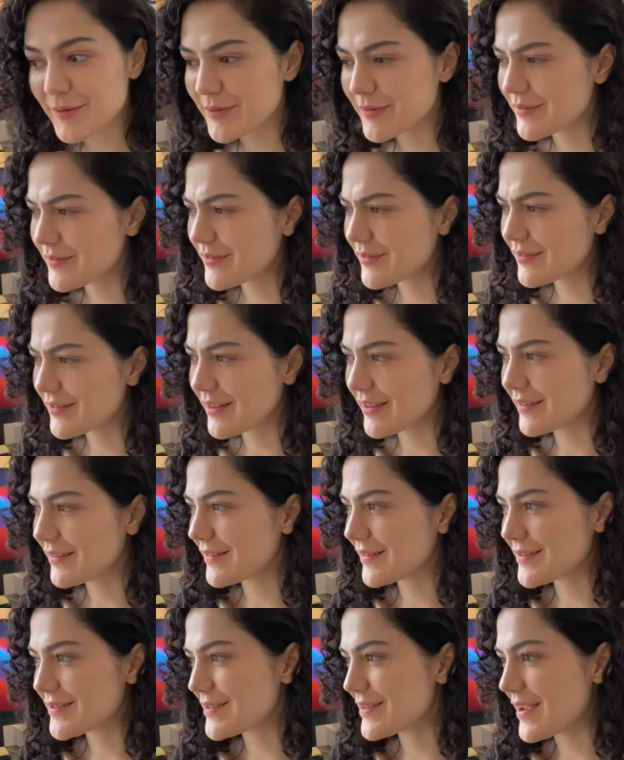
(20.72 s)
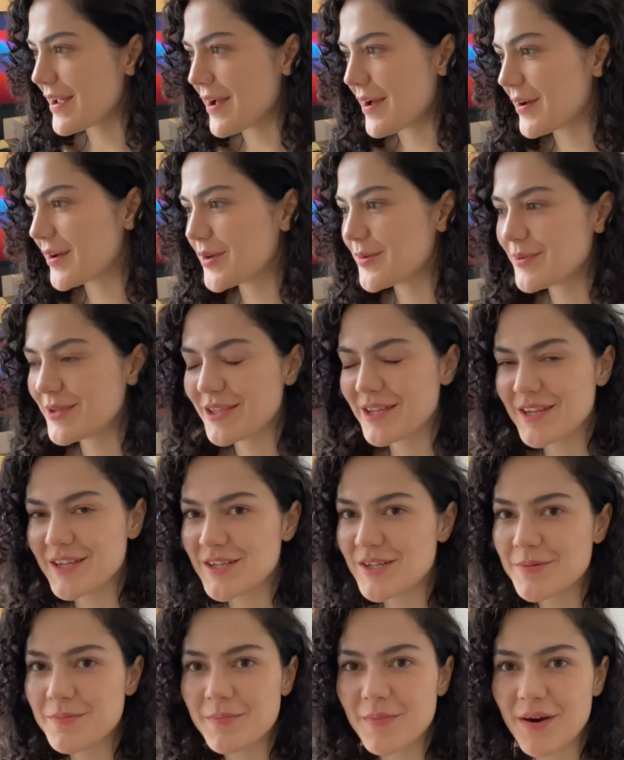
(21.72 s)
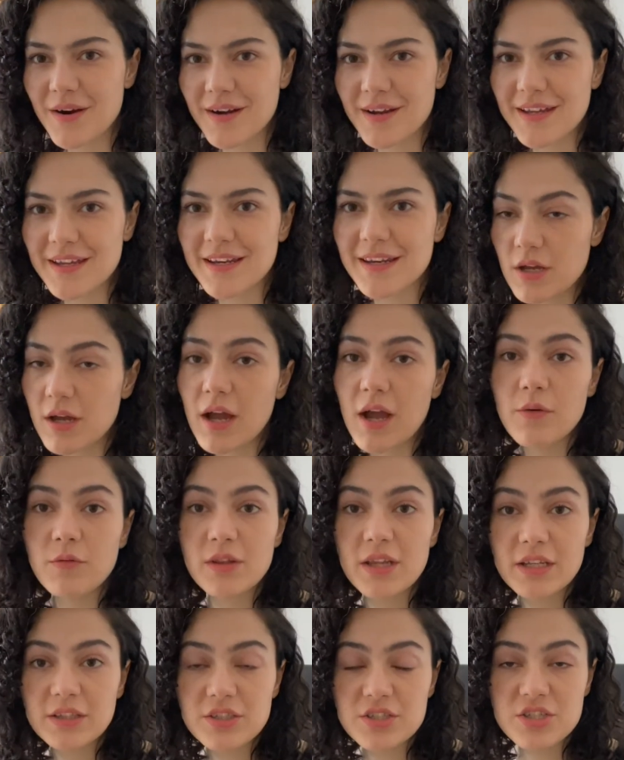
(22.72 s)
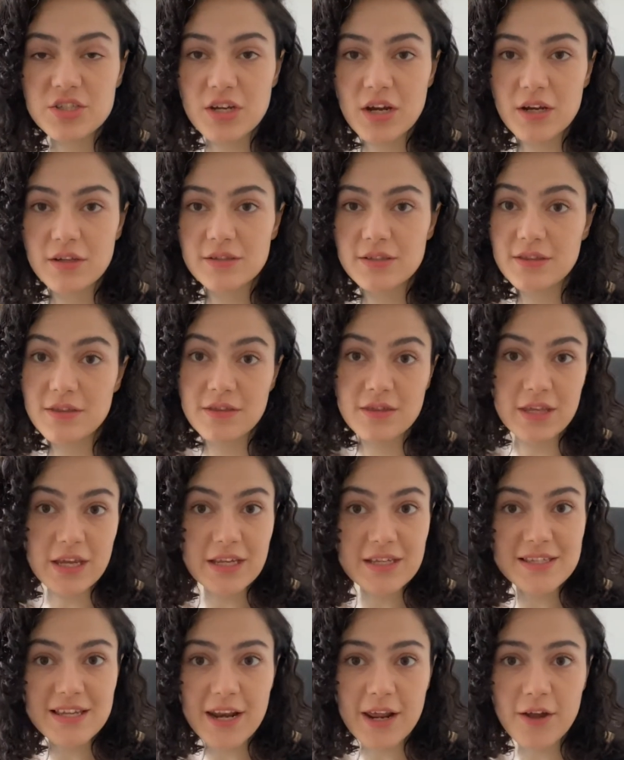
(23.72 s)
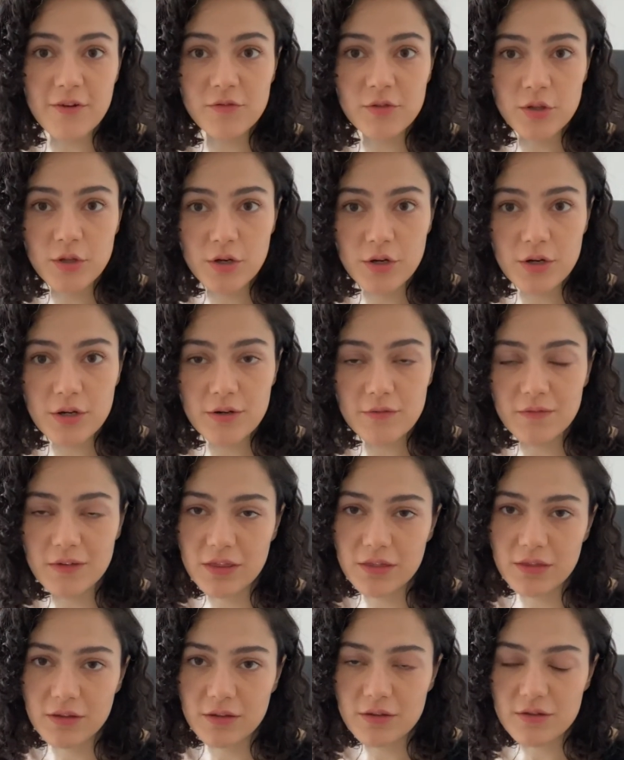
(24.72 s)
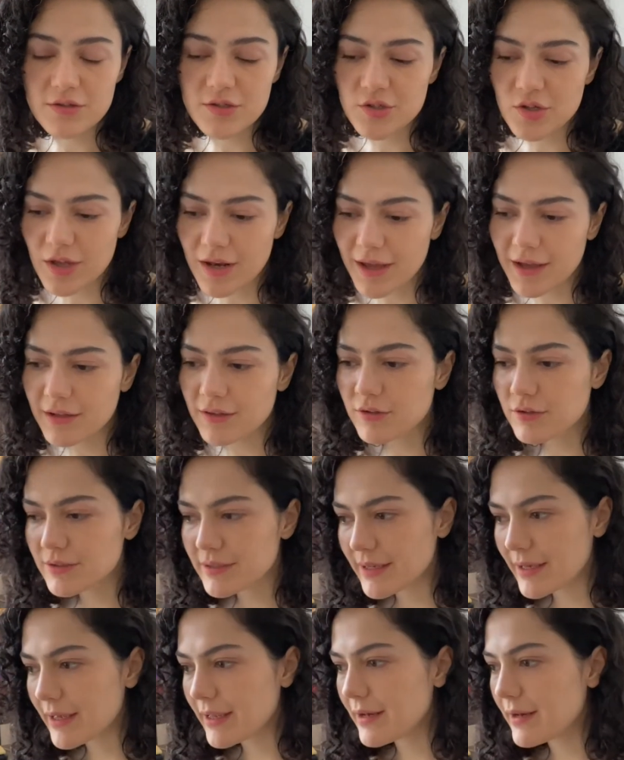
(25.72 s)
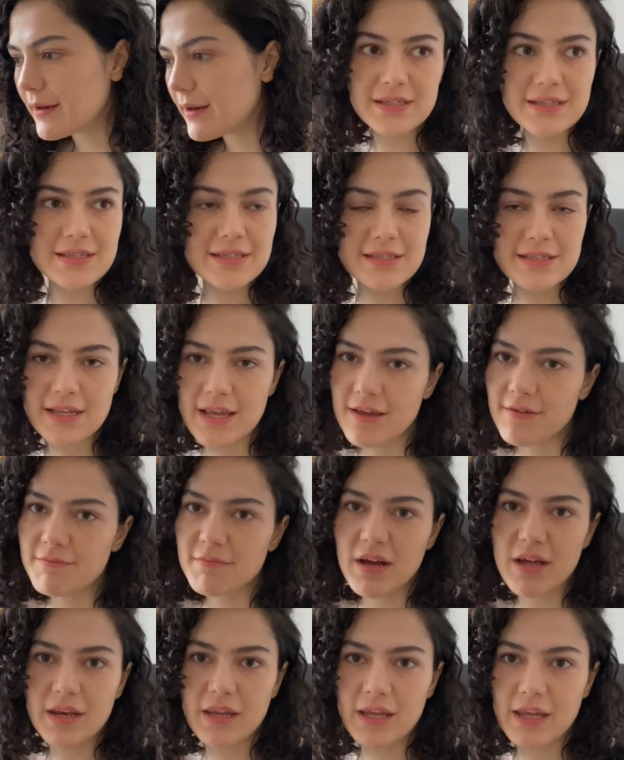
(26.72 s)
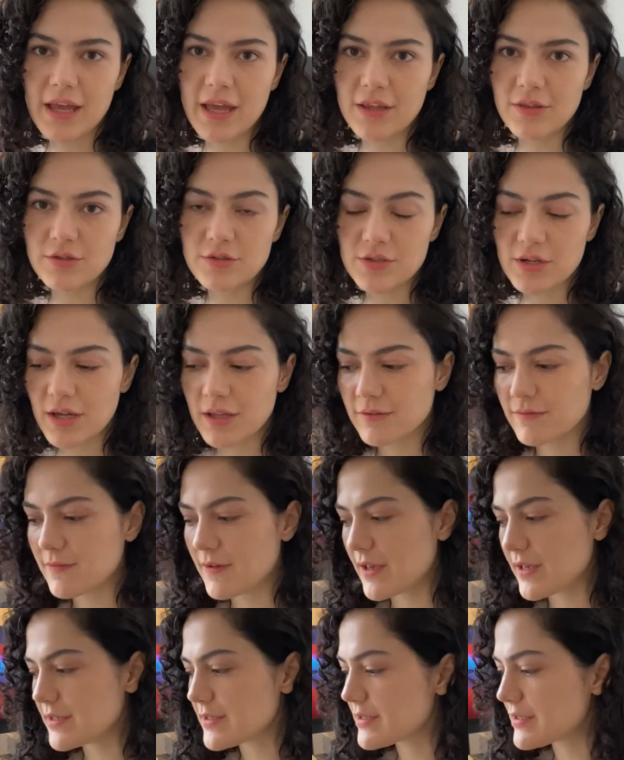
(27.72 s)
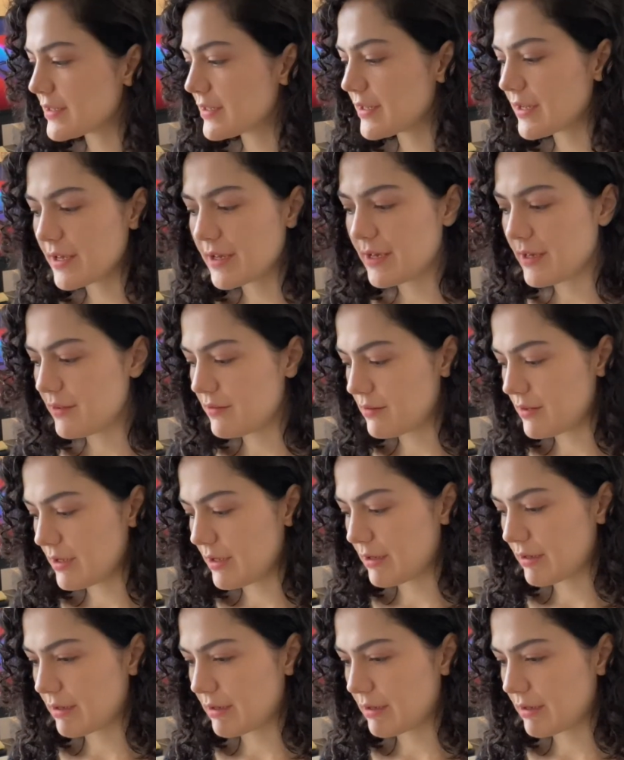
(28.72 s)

or like Dutch, accommodation market. I would like to share the things that I've learned with you so that you can save money and do not waste anything.